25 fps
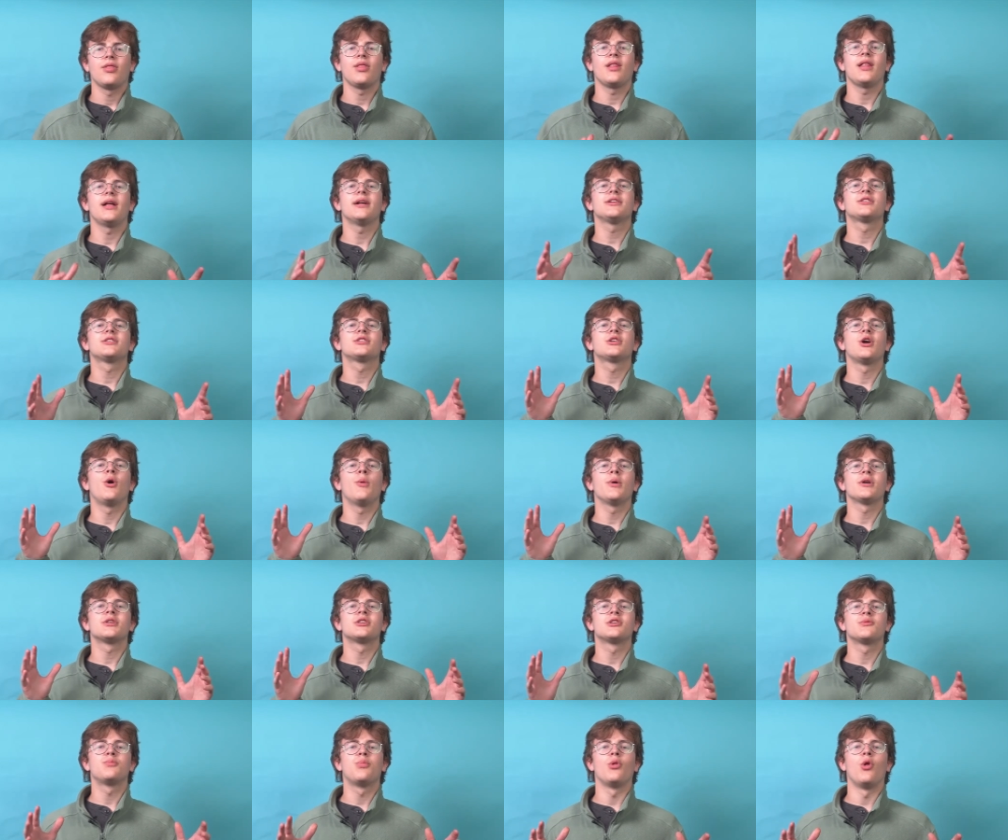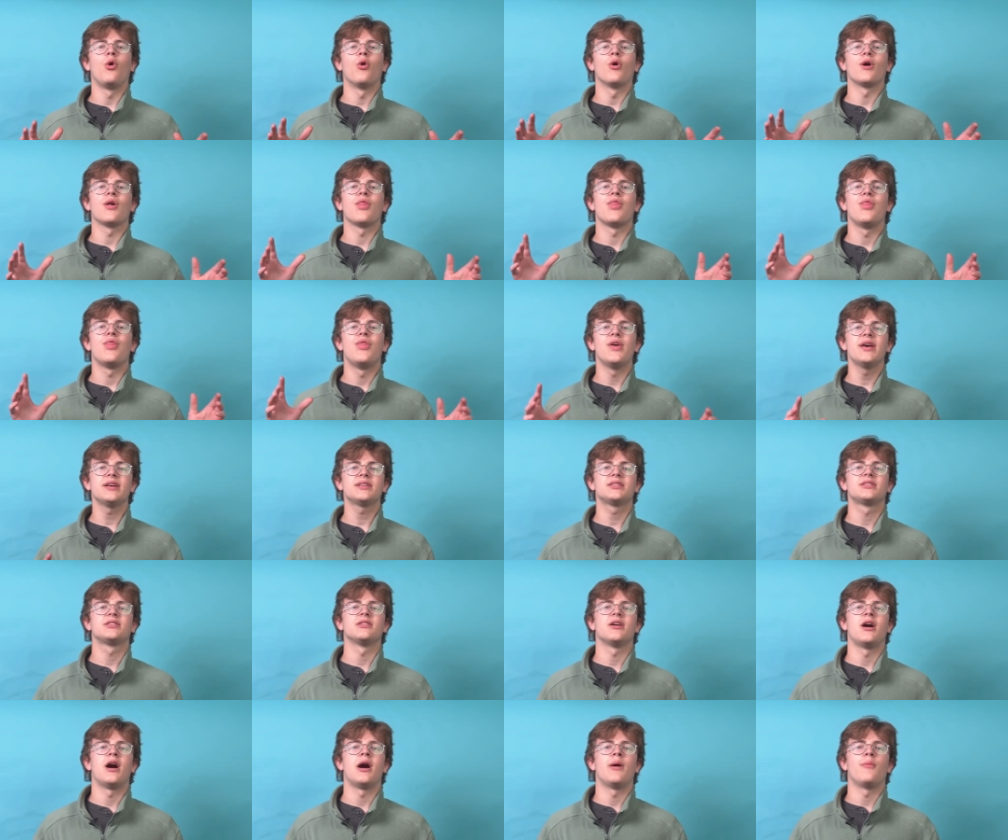Let's go explore this
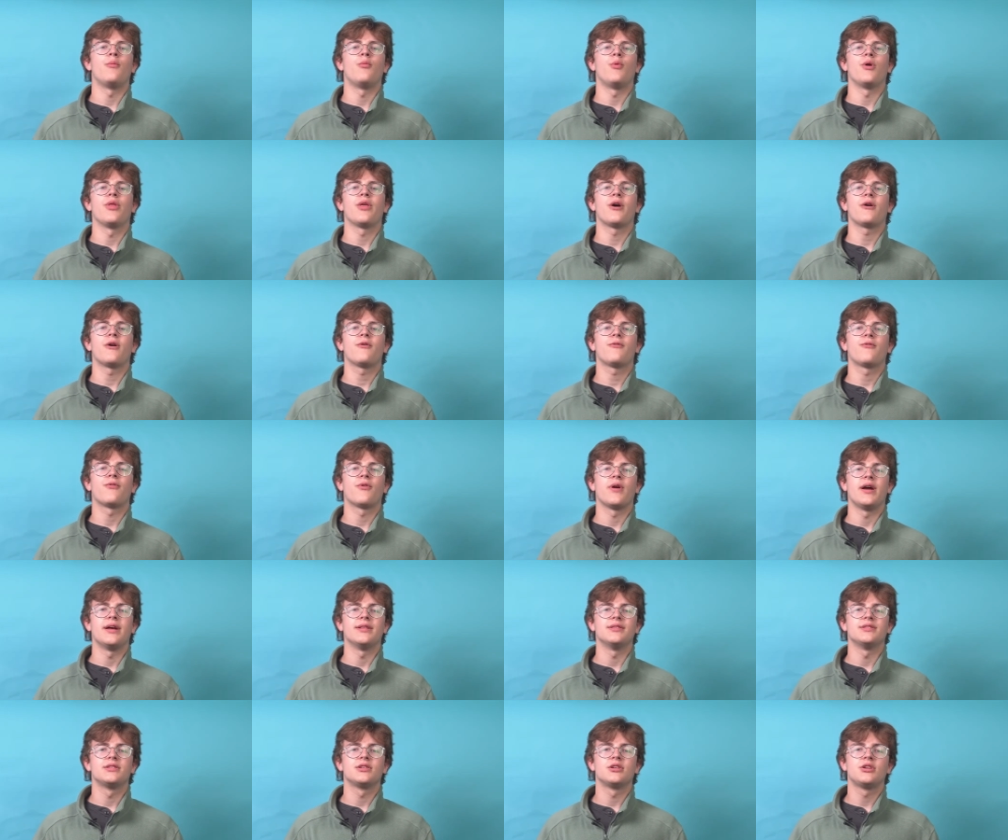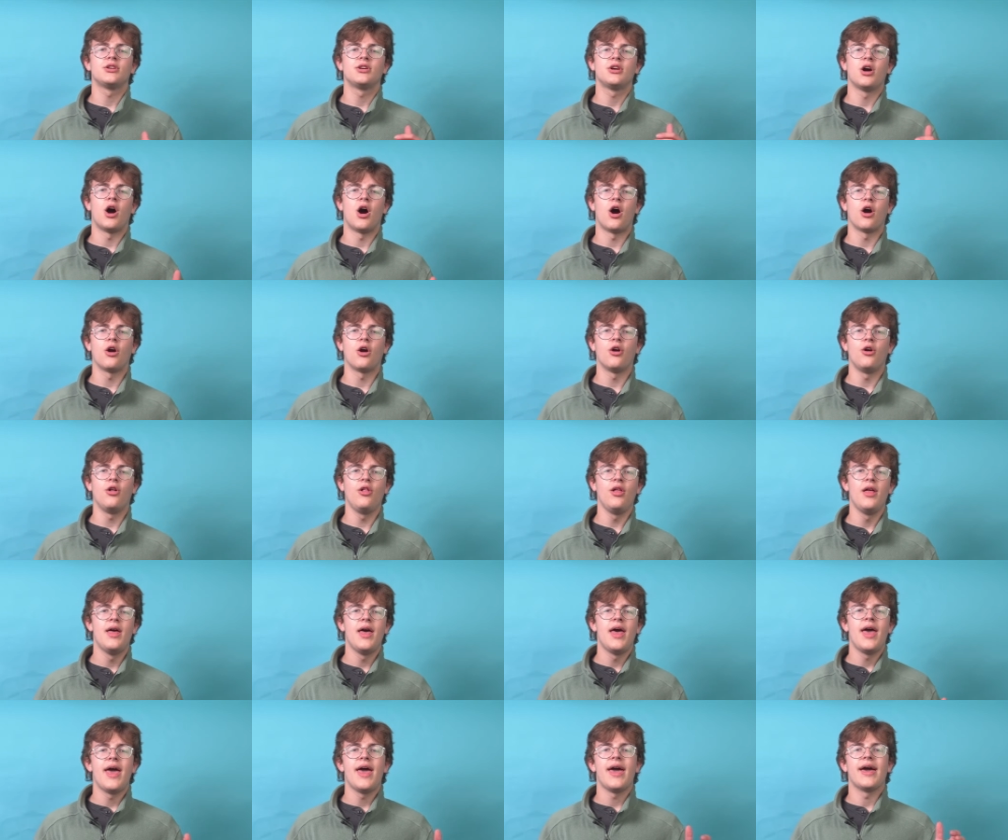psalm with our friends
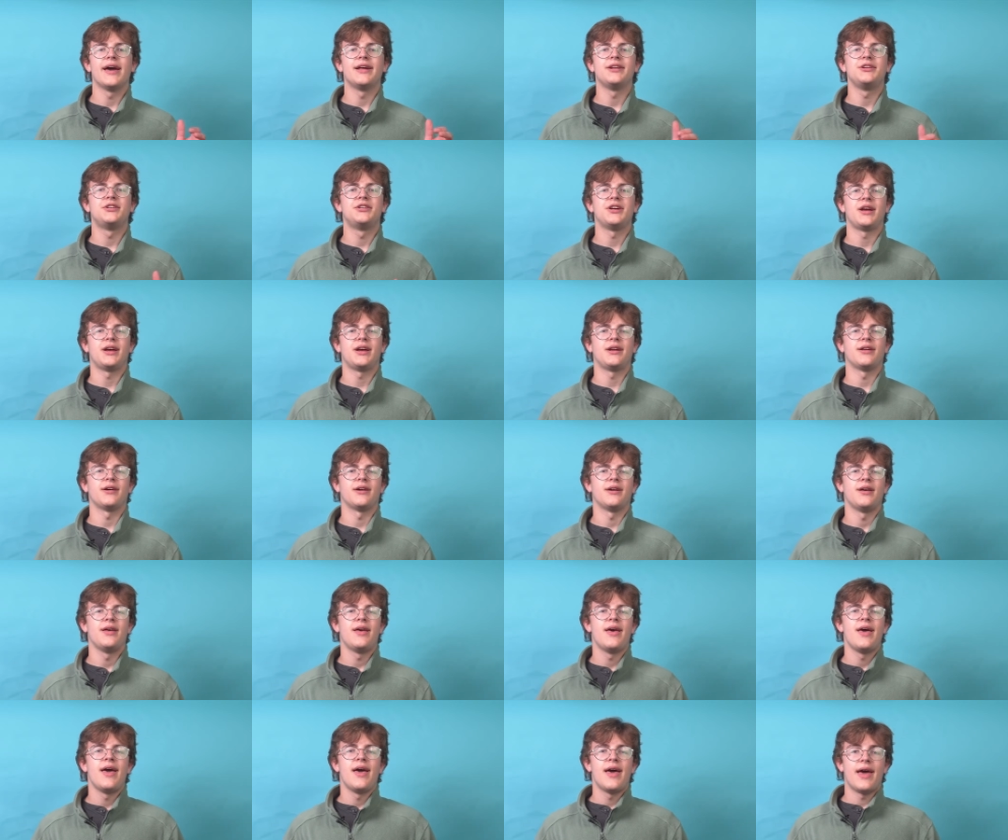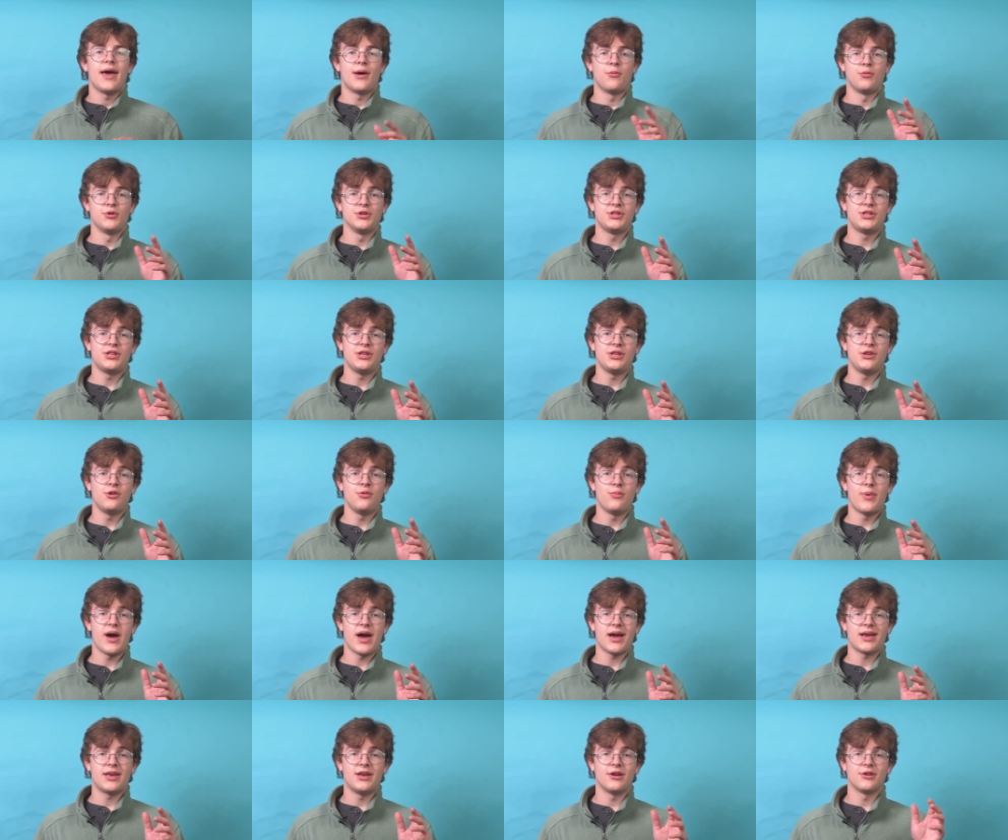Carl and Jada and we'll see you
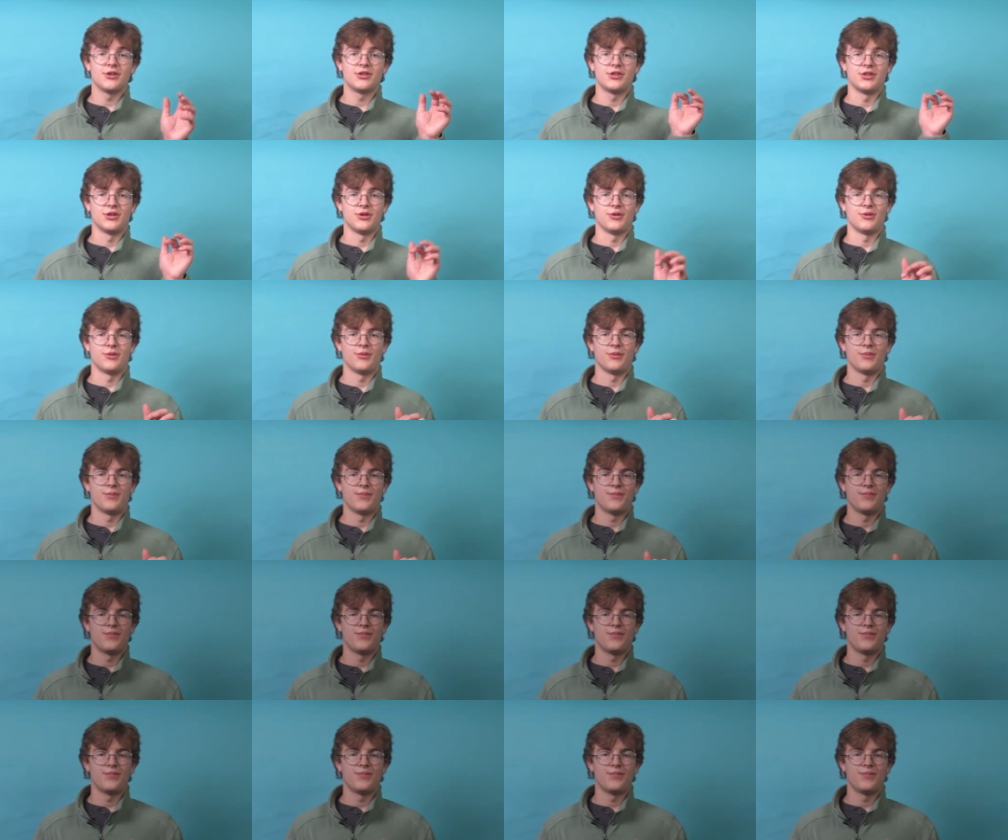back here soon.